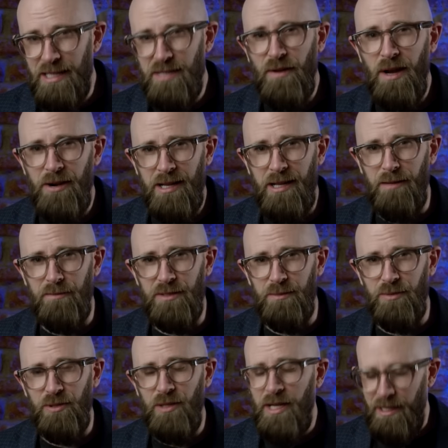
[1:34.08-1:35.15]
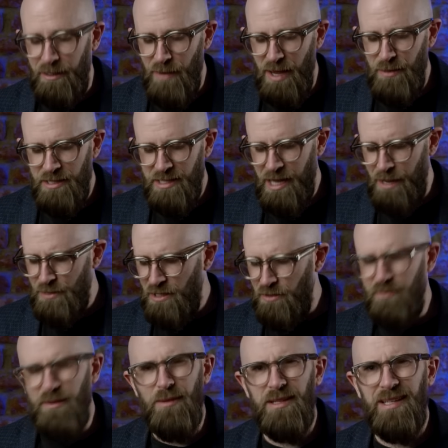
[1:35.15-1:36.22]
It's very comfortable. Maybe you're
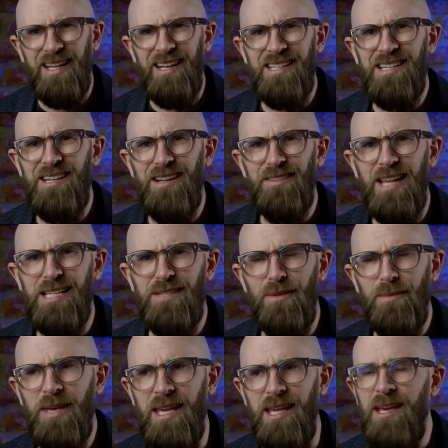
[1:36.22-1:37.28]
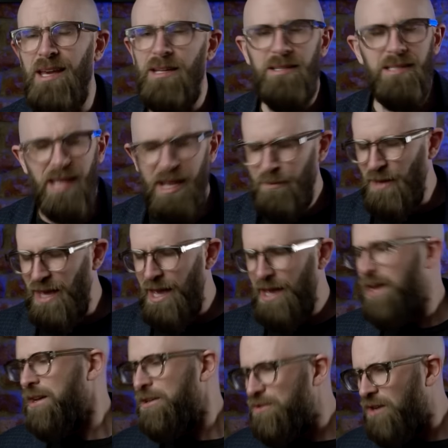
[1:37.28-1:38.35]
skeptical, maybe you're thinking, I don't know if that's for me just get a
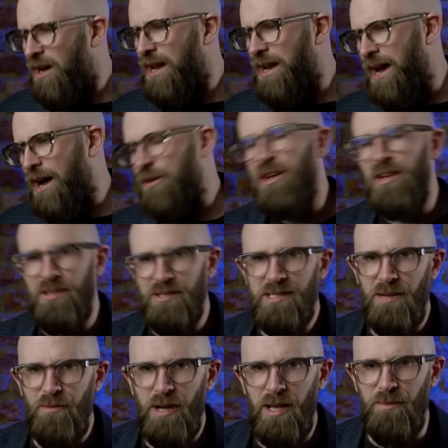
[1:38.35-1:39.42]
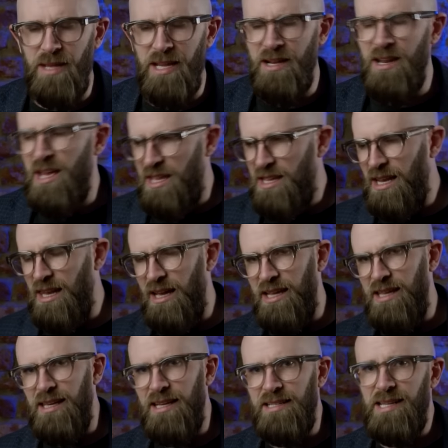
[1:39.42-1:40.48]
pair, try it out, you'll see what I mean, you'll
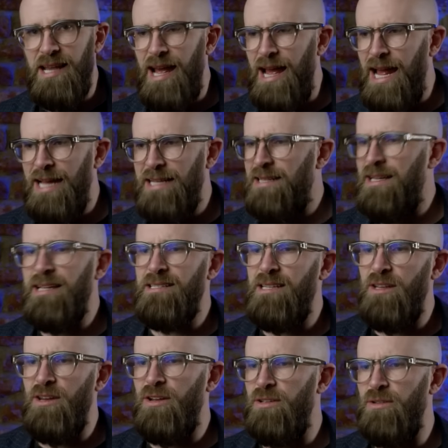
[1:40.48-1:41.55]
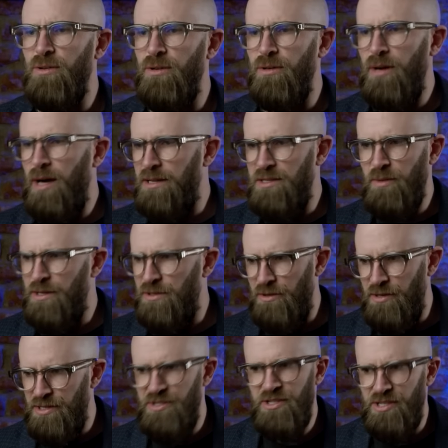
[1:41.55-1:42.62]
like it, and the next thing you know, your underwear
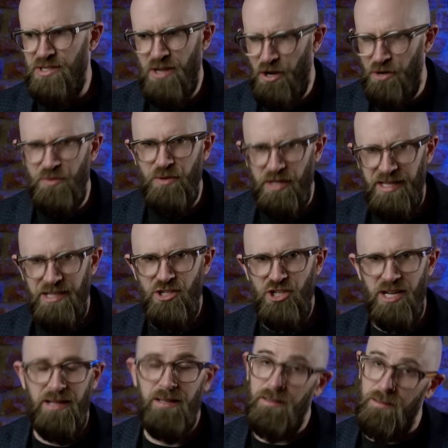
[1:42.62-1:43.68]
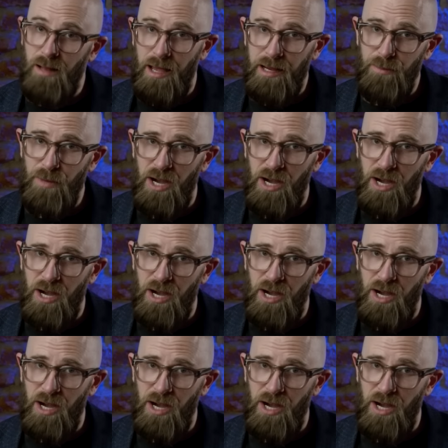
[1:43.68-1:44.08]
drawer is just only sheath like